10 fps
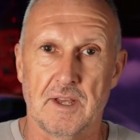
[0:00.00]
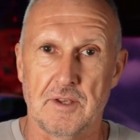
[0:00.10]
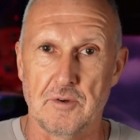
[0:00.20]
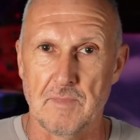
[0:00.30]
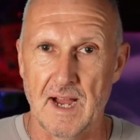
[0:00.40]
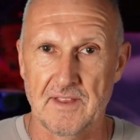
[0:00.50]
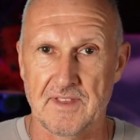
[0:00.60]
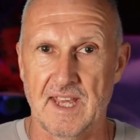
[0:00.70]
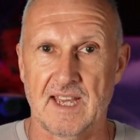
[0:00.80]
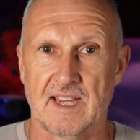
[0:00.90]
You might
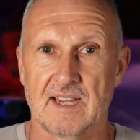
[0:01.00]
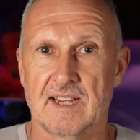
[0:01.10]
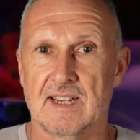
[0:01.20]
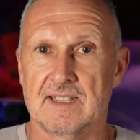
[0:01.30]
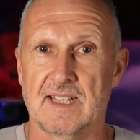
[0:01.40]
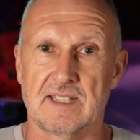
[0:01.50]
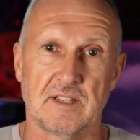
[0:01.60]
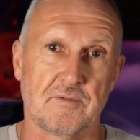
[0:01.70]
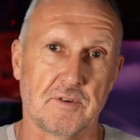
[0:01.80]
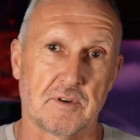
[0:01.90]
think that
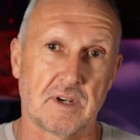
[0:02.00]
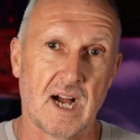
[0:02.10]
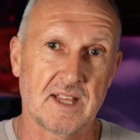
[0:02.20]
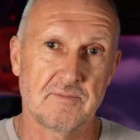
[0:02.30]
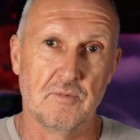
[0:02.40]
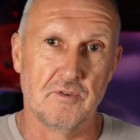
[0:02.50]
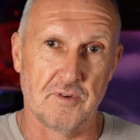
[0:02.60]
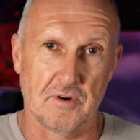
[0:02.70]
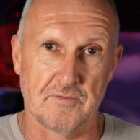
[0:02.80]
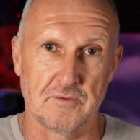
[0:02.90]
if you can't move
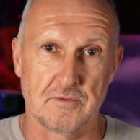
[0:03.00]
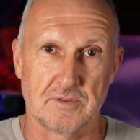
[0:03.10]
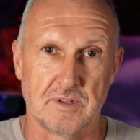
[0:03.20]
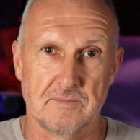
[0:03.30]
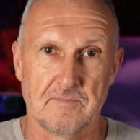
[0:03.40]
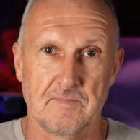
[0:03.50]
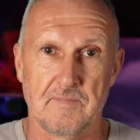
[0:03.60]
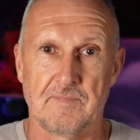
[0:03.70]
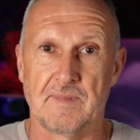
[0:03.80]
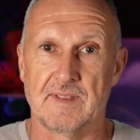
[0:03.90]
your foot,
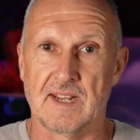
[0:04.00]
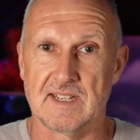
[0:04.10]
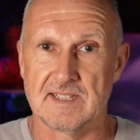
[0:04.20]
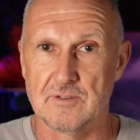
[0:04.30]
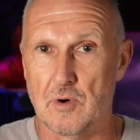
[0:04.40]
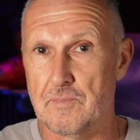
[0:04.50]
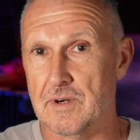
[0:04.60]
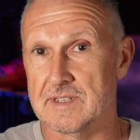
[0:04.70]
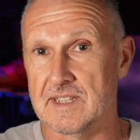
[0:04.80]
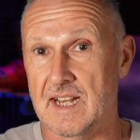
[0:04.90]
there is no
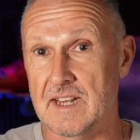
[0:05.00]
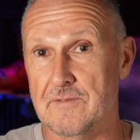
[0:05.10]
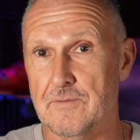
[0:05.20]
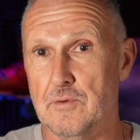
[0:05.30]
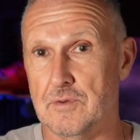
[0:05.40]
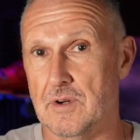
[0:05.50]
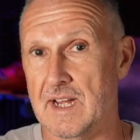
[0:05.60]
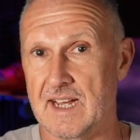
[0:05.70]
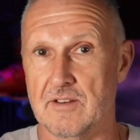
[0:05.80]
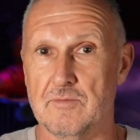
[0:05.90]
point in any foot or
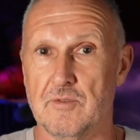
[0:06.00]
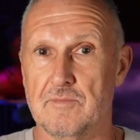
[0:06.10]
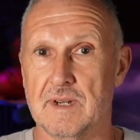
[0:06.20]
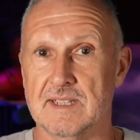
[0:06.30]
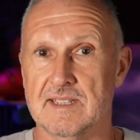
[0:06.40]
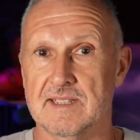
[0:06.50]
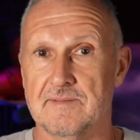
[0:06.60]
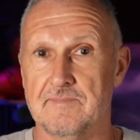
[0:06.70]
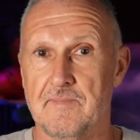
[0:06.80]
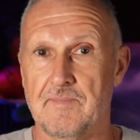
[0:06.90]
ankle movements.
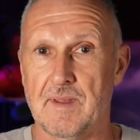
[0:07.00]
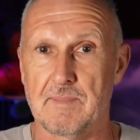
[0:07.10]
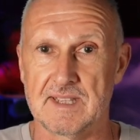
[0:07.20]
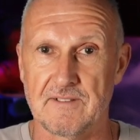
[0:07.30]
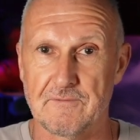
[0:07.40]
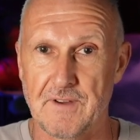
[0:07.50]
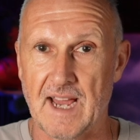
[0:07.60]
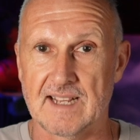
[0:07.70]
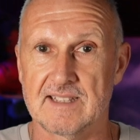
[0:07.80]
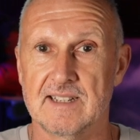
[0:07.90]
But in
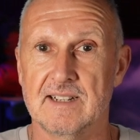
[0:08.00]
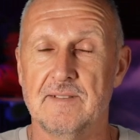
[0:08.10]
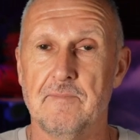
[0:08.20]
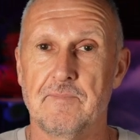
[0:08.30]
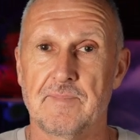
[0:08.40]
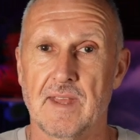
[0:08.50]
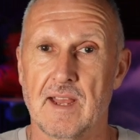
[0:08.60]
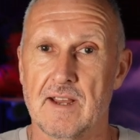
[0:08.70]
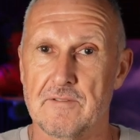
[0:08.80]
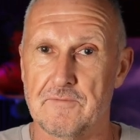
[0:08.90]
fact,
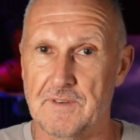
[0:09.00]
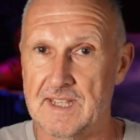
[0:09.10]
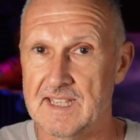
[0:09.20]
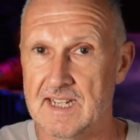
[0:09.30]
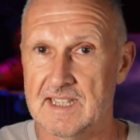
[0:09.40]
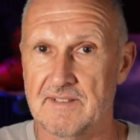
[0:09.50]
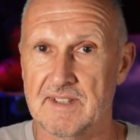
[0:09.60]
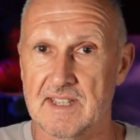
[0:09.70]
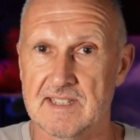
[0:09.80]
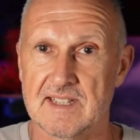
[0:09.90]
feet
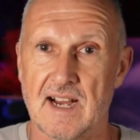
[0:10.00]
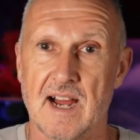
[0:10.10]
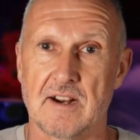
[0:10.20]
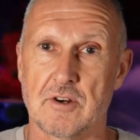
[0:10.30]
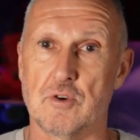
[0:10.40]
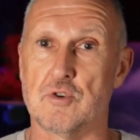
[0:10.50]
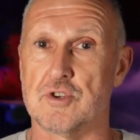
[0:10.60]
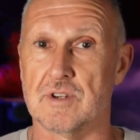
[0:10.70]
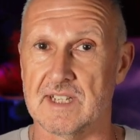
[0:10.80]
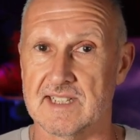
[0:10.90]
activities are
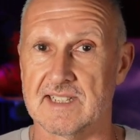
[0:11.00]
crucial in